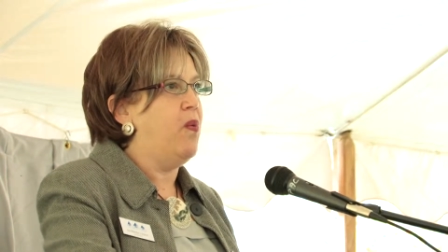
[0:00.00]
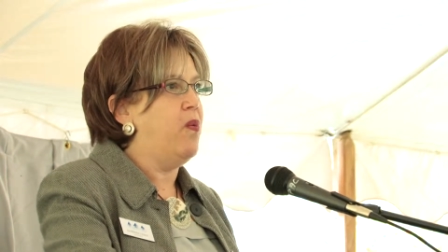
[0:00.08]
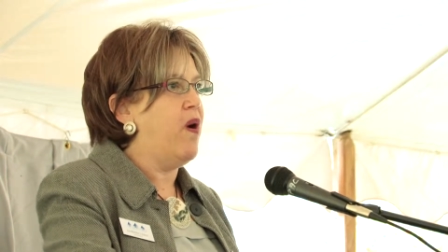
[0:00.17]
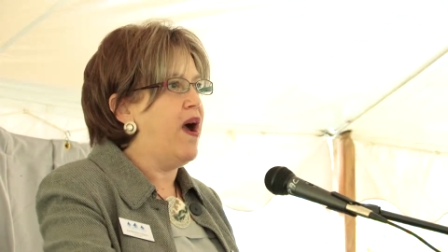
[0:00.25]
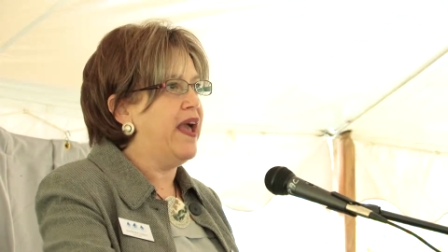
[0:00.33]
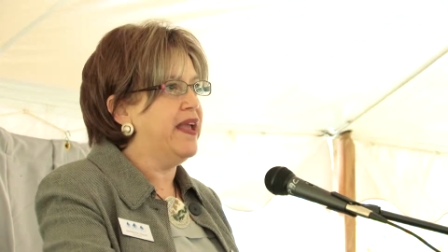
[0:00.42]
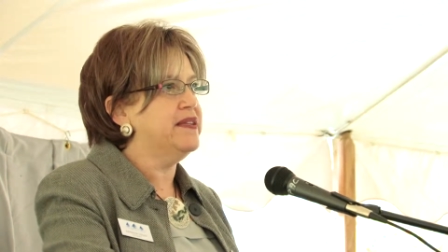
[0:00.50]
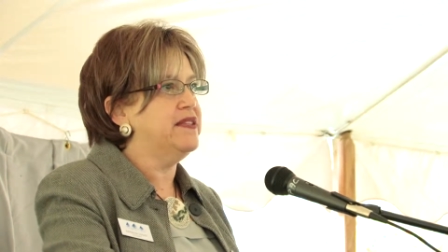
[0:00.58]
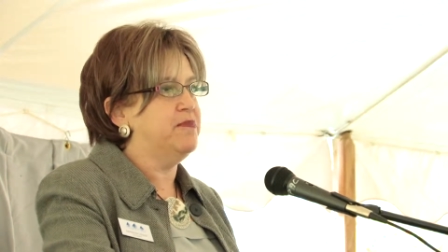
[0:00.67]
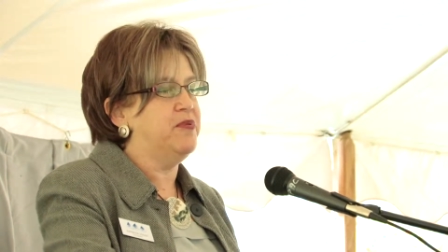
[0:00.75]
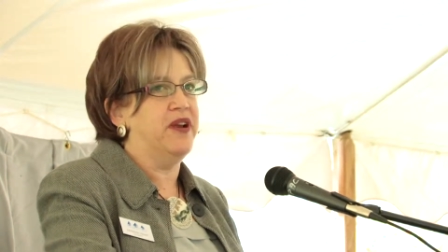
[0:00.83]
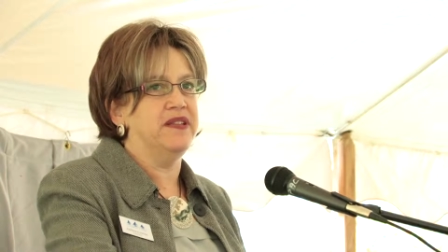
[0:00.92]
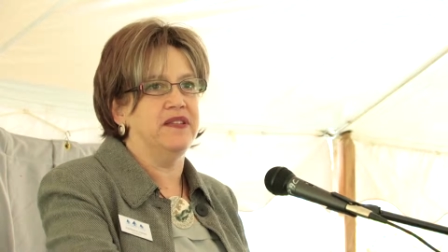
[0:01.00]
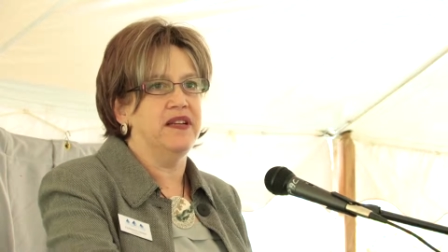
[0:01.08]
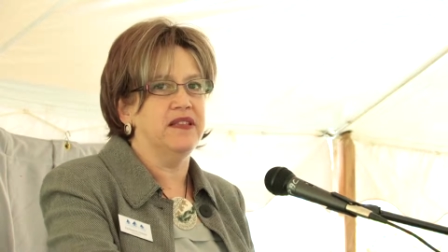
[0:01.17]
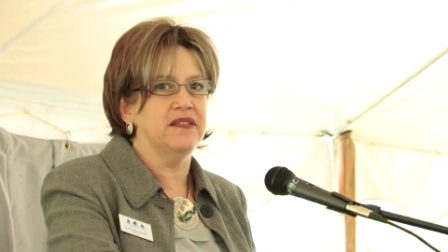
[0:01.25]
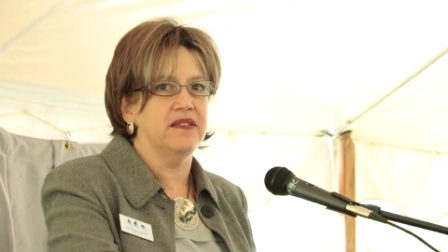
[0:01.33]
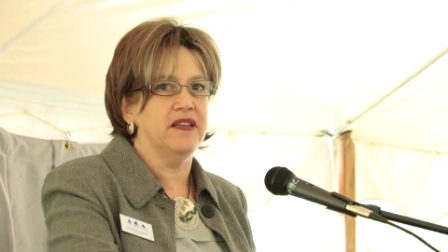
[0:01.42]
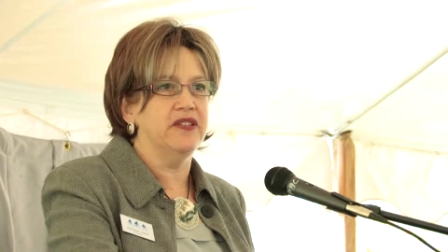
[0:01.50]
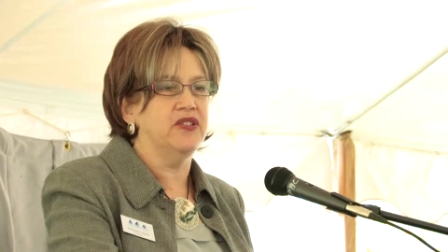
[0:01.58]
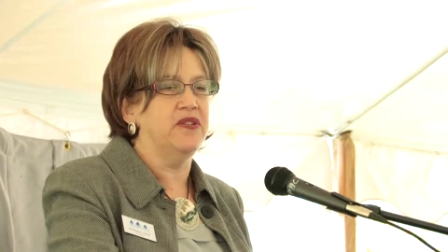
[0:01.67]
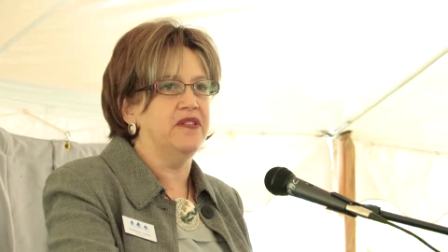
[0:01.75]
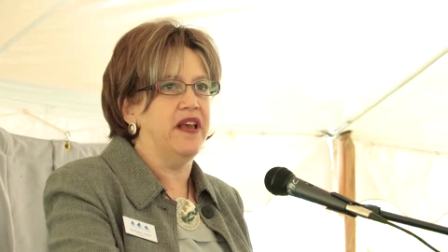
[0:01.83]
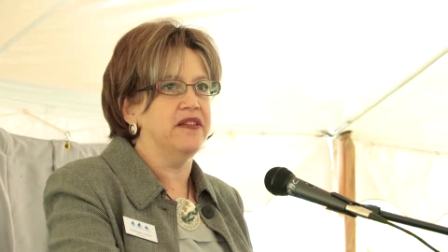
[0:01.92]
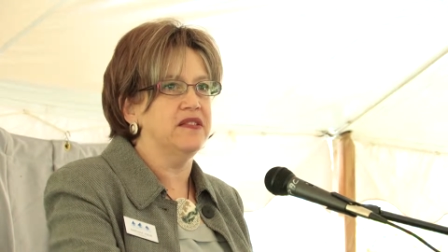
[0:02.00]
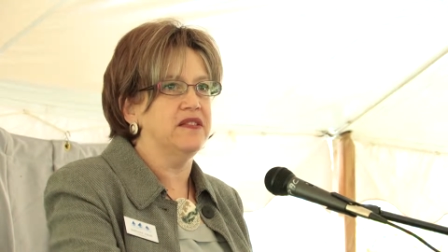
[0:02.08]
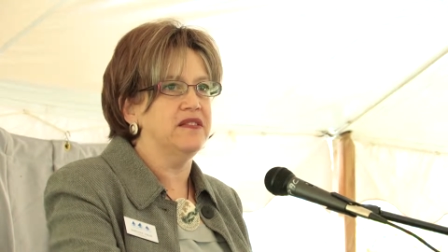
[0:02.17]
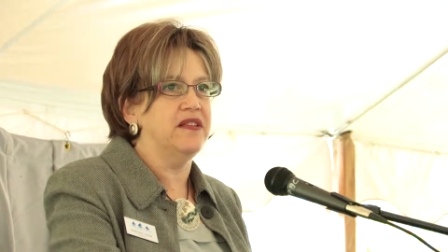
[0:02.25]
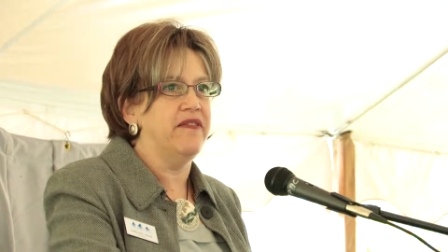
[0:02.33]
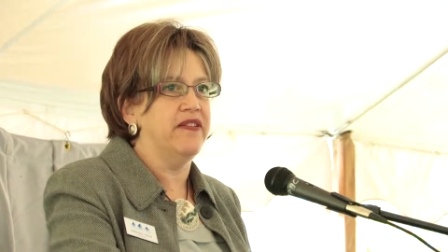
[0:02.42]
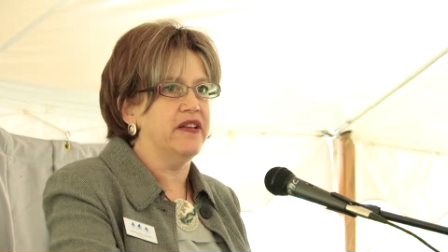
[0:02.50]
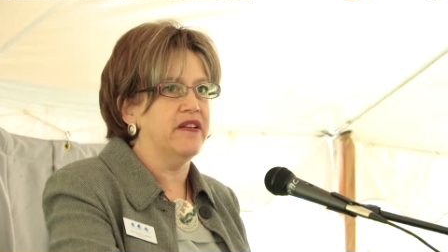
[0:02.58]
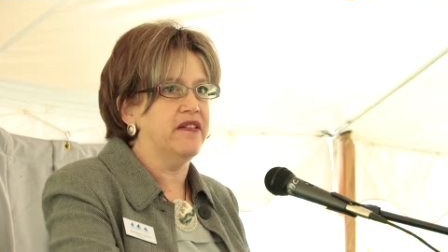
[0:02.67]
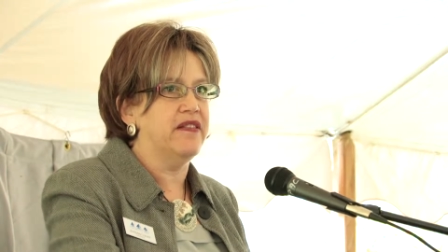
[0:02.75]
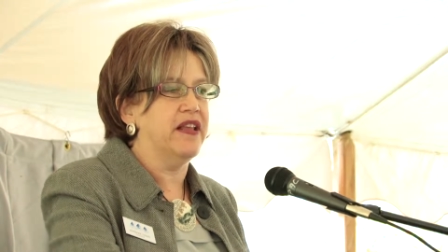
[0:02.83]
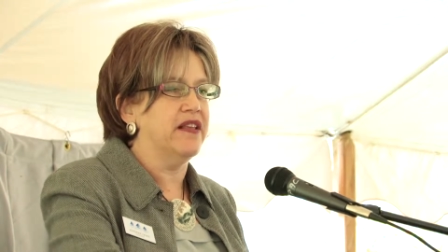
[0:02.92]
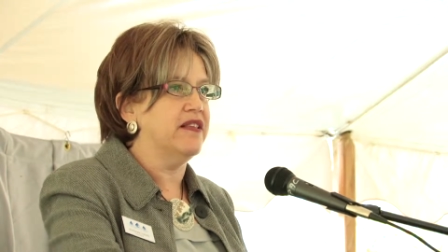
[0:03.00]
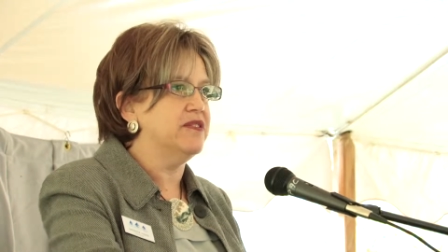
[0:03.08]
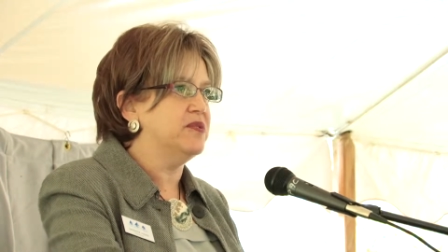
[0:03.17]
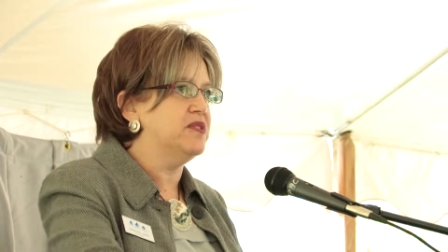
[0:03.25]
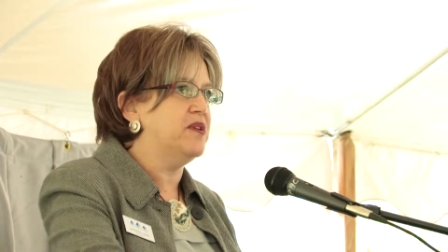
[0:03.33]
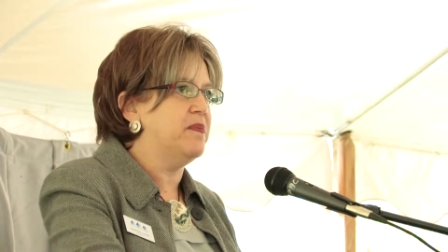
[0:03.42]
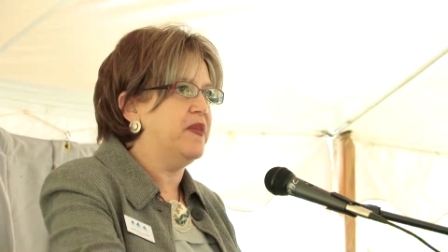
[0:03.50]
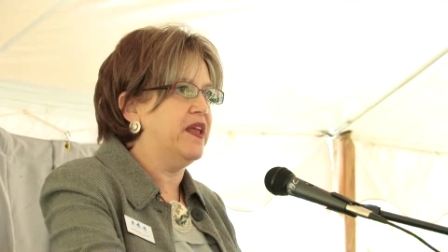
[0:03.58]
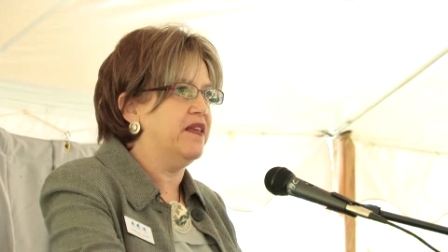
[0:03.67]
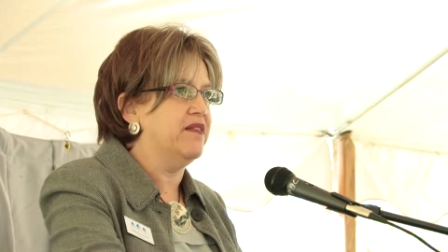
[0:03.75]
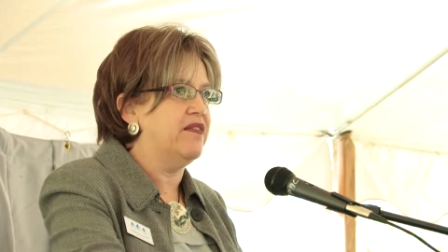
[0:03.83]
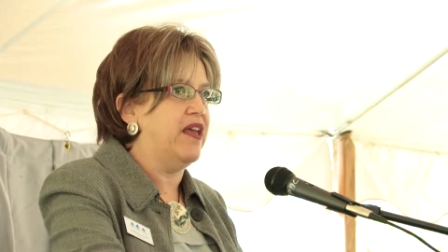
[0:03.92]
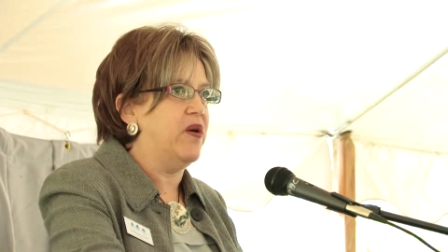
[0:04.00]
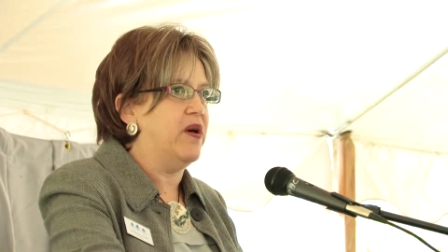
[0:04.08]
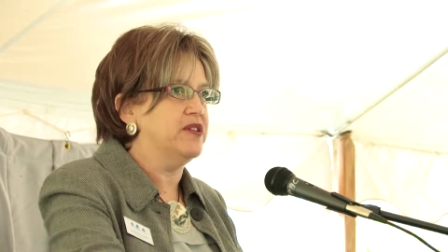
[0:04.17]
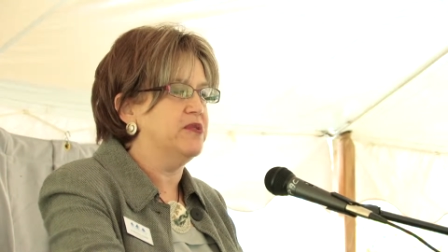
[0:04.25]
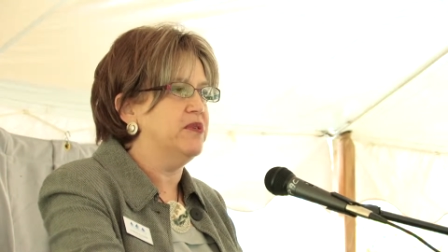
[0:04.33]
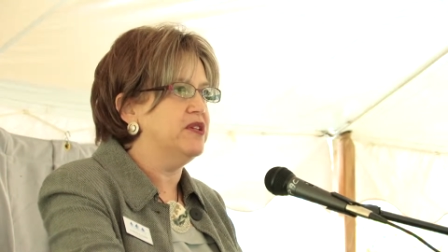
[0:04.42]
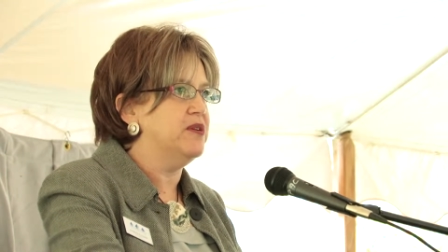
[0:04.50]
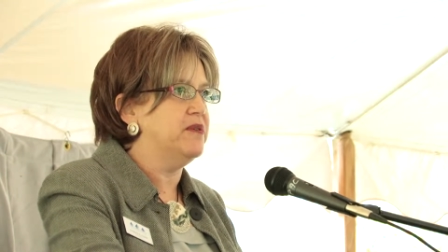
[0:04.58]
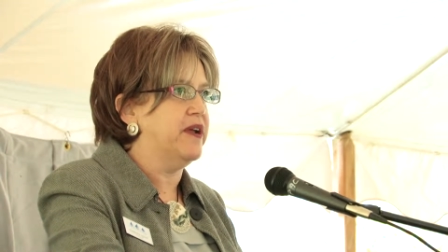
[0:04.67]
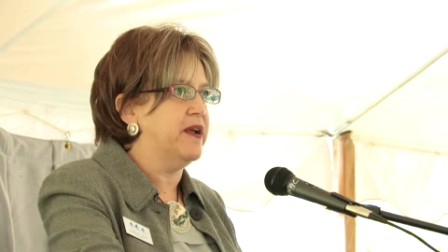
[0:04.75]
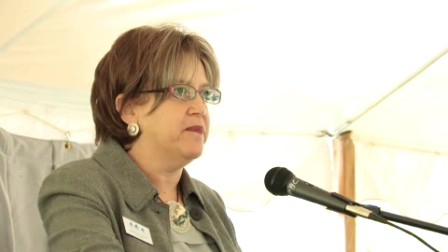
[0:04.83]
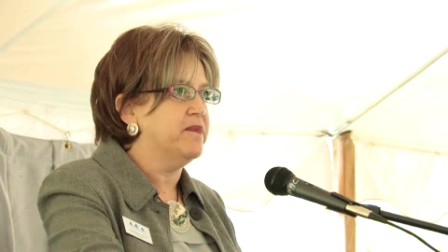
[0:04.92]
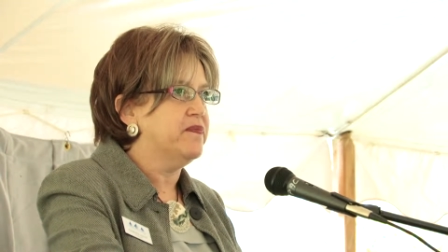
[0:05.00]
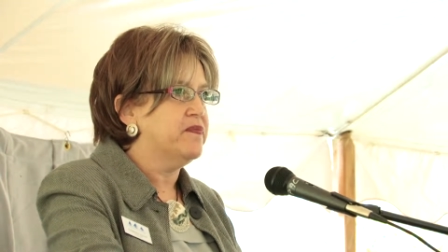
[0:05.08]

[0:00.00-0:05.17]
Why did presidents in 2007 think this was something they ought to be doing?